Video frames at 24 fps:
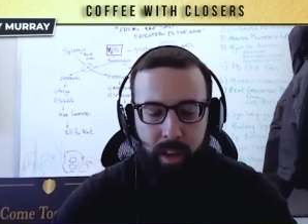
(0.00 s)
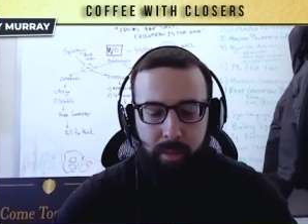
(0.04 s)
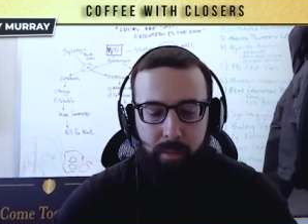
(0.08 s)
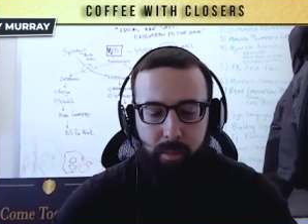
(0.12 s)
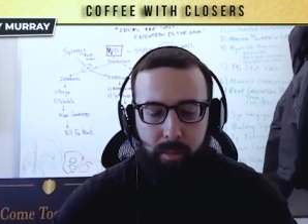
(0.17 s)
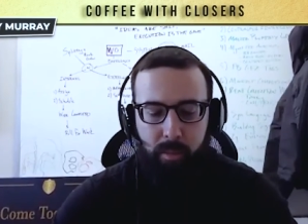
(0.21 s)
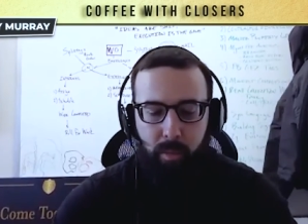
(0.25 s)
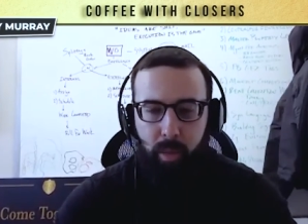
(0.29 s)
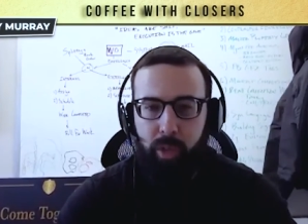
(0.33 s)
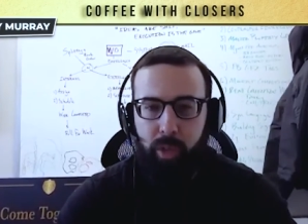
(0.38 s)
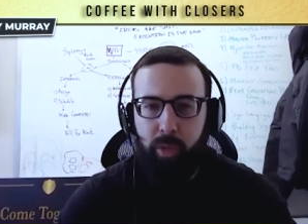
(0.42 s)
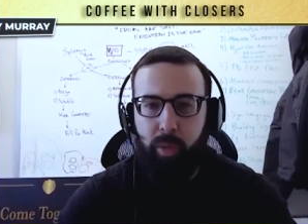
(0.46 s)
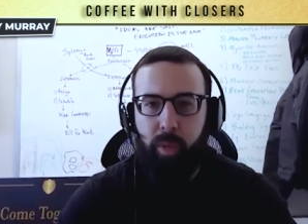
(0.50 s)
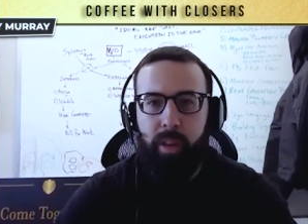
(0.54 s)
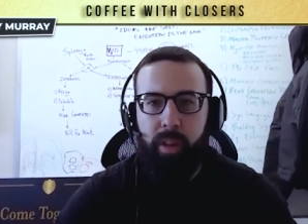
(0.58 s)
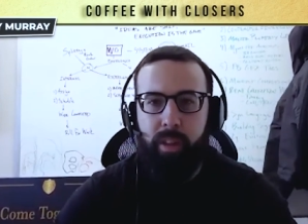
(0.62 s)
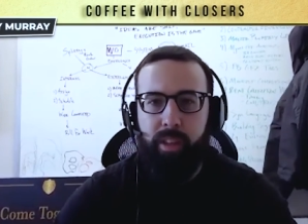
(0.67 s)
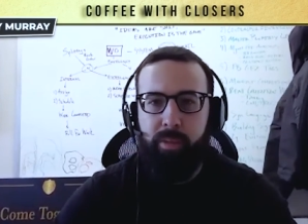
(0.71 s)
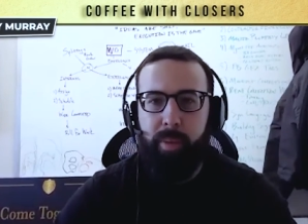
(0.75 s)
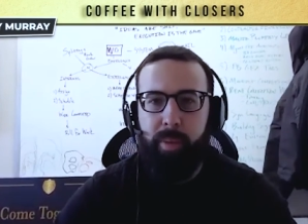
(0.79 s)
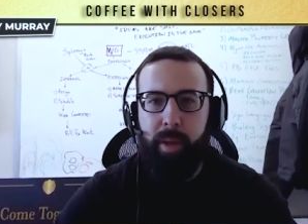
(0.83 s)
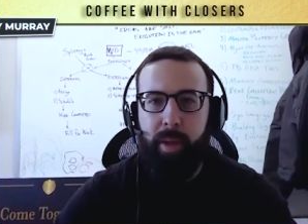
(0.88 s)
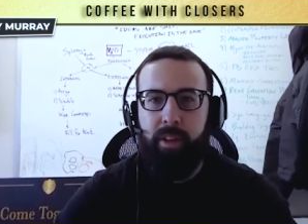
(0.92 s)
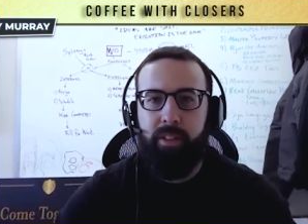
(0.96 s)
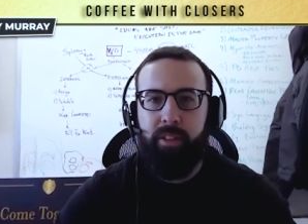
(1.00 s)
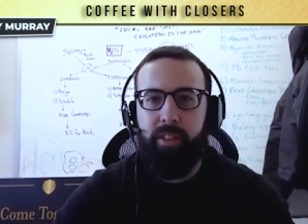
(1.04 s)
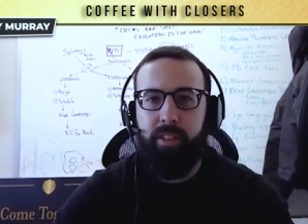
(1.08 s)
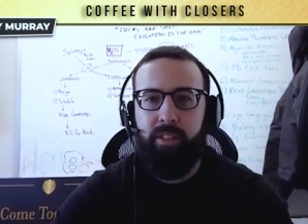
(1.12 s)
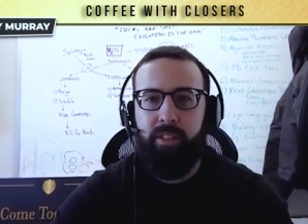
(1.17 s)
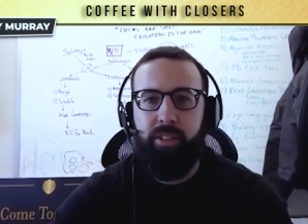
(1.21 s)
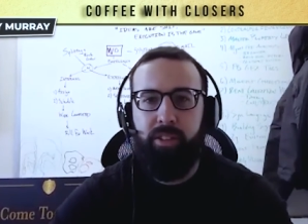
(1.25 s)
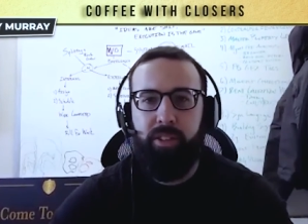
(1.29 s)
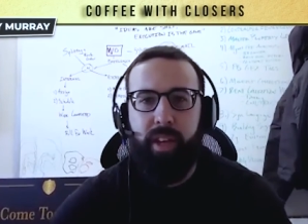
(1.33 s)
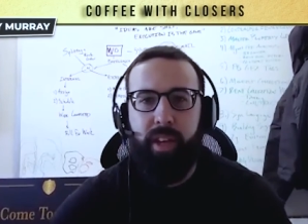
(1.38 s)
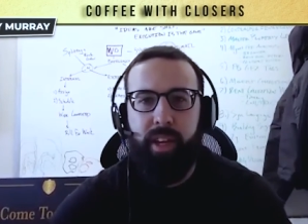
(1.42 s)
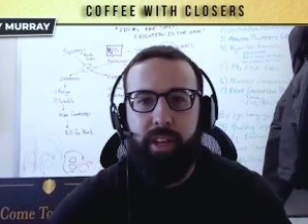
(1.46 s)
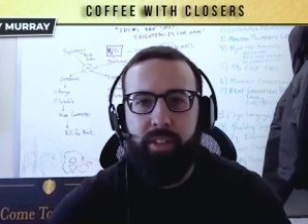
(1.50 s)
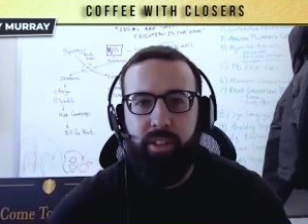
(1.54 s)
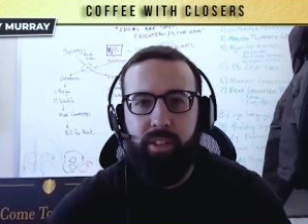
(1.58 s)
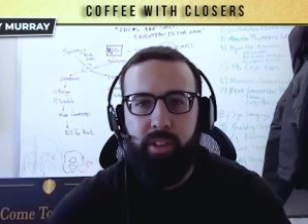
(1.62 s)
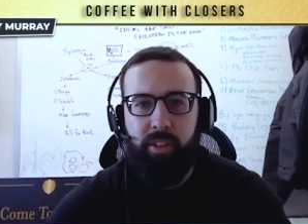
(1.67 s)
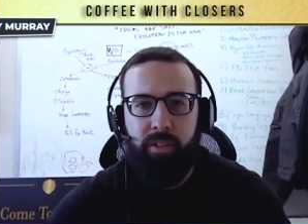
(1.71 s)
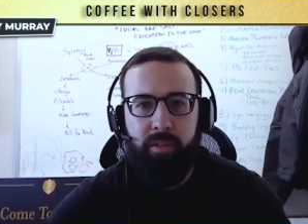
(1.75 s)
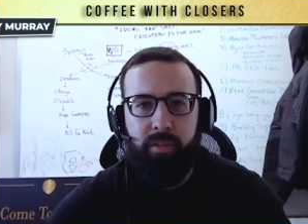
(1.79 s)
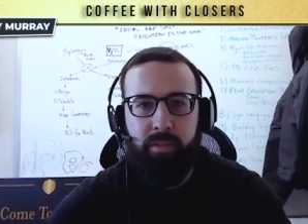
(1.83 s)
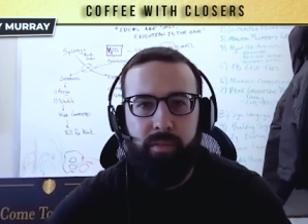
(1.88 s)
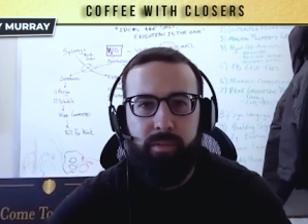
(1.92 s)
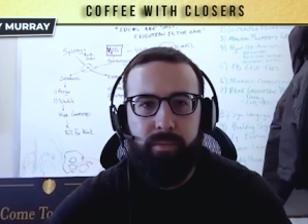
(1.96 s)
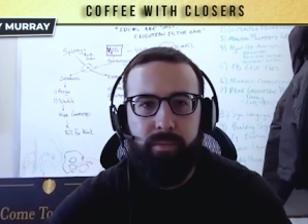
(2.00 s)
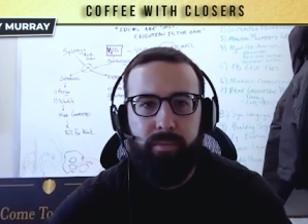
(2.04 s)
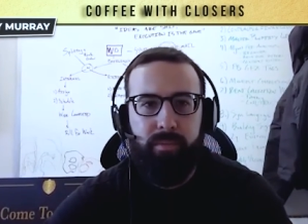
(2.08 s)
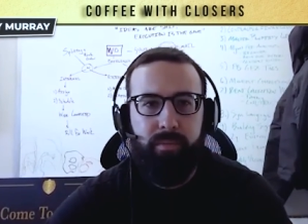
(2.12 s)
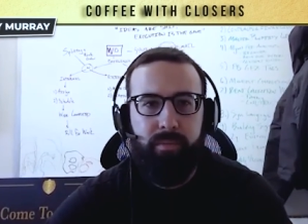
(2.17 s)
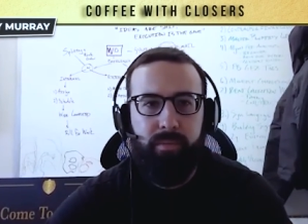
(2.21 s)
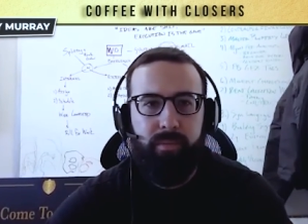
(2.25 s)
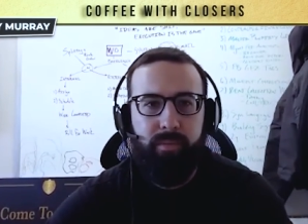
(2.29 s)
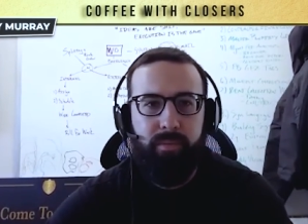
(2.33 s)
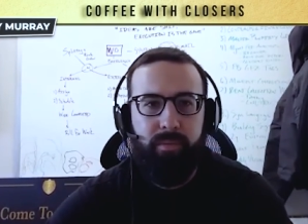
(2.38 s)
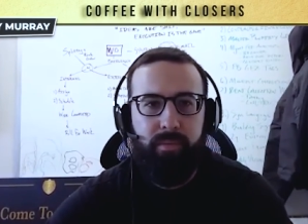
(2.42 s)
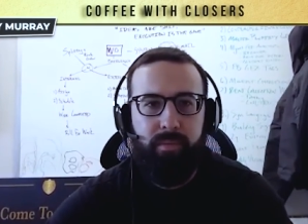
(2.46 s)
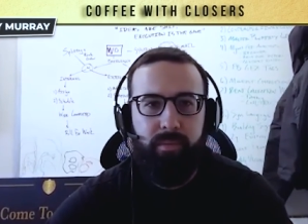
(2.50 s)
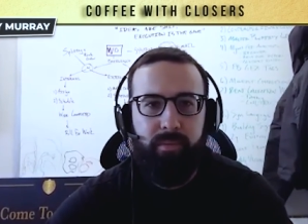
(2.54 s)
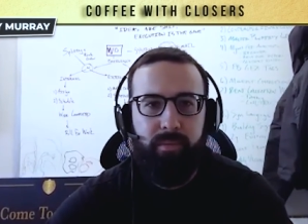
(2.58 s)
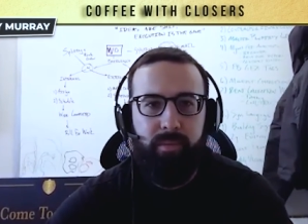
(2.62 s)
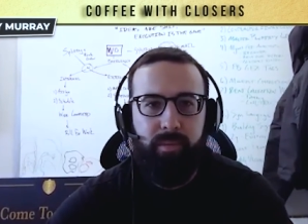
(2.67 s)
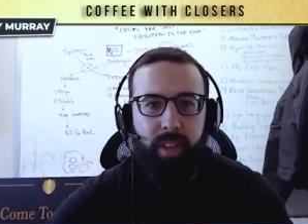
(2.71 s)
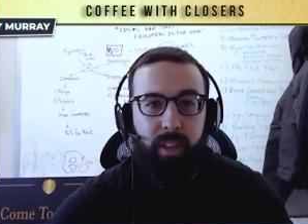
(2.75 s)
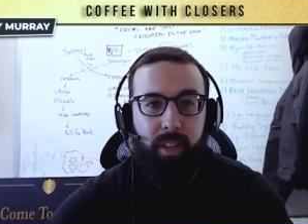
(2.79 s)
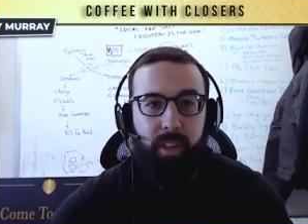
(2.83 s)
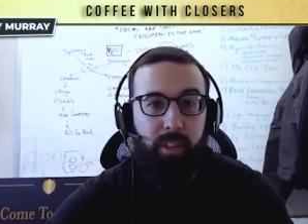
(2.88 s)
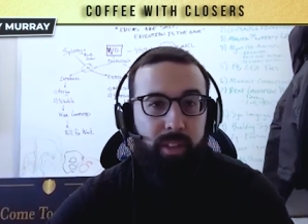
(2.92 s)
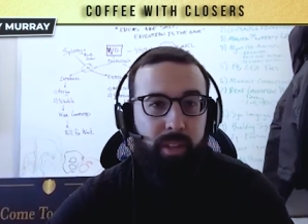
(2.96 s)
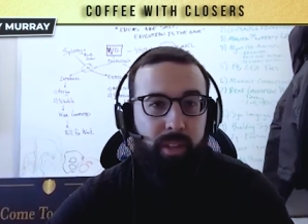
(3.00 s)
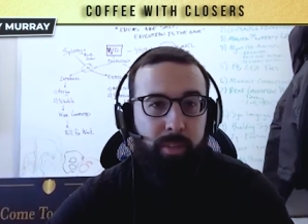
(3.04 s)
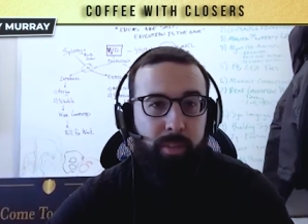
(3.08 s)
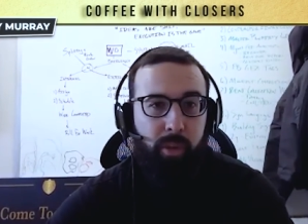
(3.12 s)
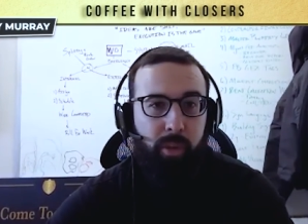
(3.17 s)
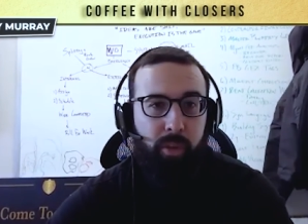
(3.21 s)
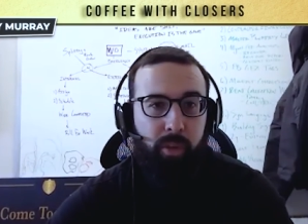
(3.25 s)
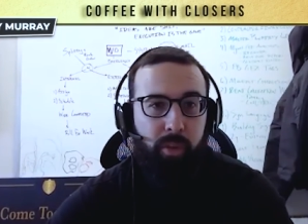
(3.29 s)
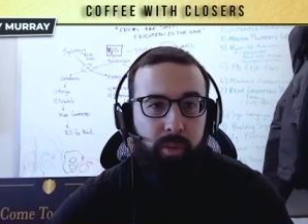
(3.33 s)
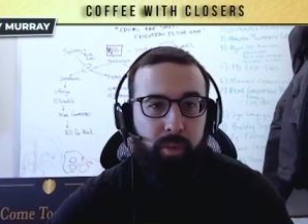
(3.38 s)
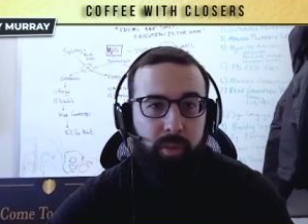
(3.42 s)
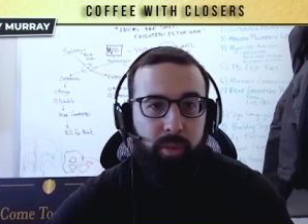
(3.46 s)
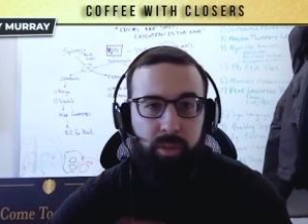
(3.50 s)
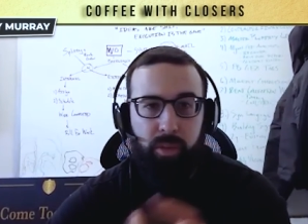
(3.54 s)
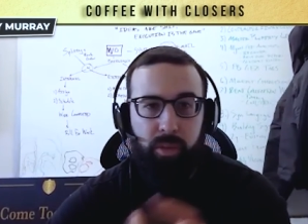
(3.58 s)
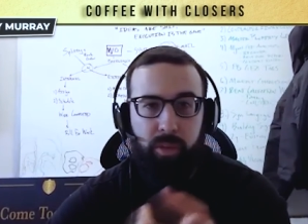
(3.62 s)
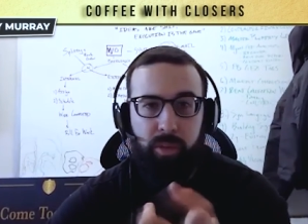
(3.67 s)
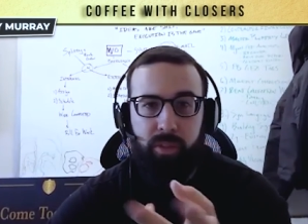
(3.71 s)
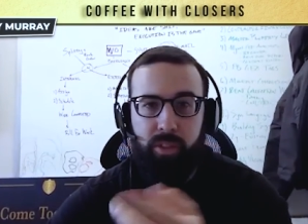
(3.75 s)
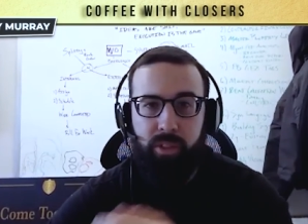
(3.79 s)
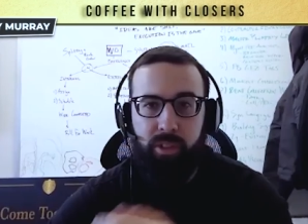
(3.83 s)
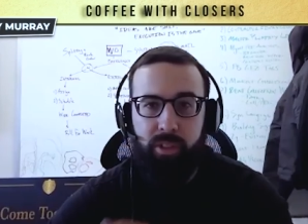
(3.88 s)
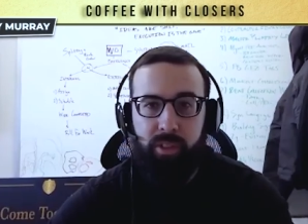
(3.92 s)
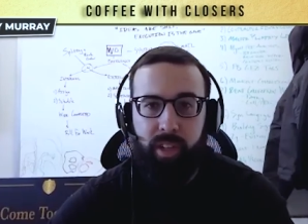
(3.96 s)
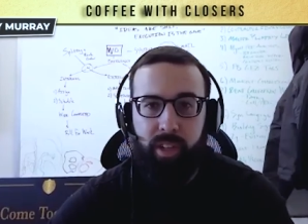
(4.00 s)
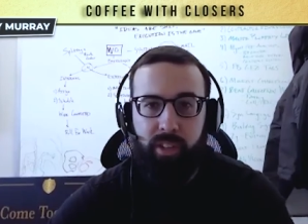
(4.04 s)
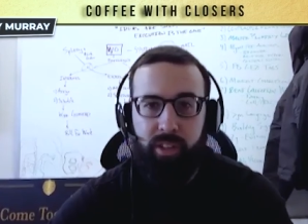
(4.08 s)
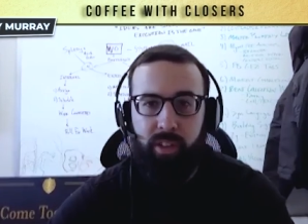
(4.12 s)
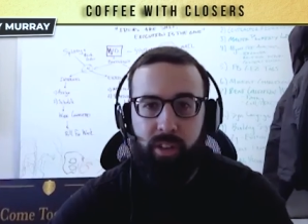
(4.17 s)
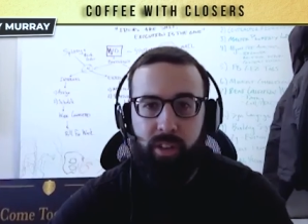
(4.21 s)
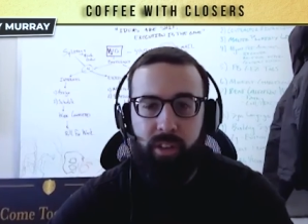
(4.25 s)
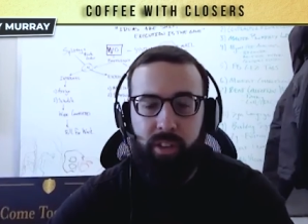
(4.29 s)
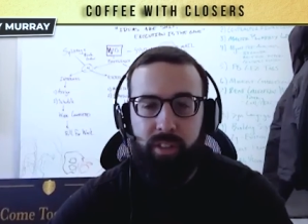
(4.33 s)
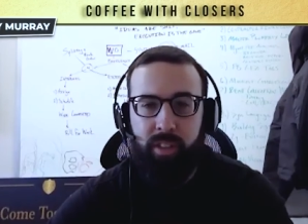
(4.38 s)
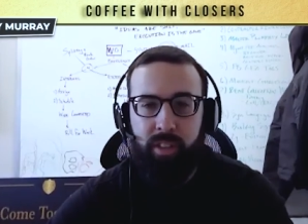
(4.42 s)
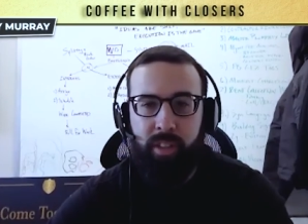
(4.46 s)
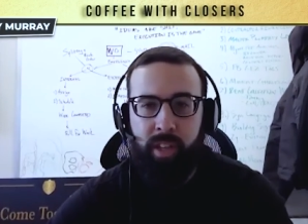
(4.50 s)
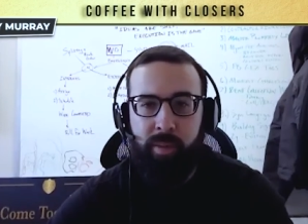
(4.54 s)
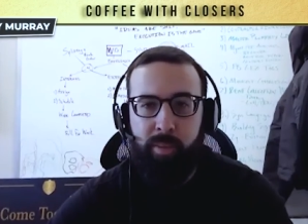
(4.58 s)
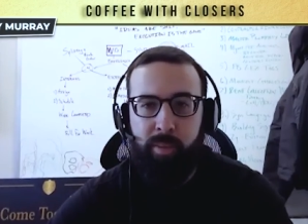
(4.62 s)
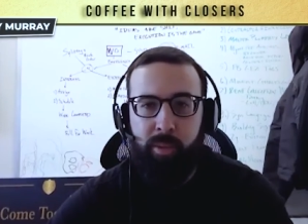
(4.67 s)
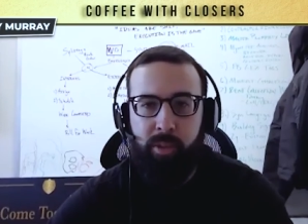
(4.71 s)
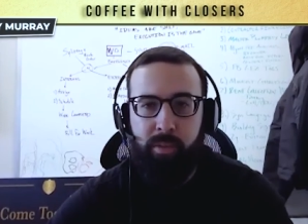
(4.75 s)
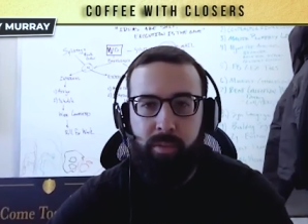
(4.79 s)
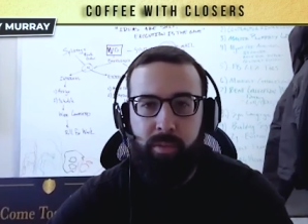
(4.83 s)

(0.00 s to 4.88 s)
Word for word: which one of these policies do you guys own? I looked at both of them, the two insurance guys across the table.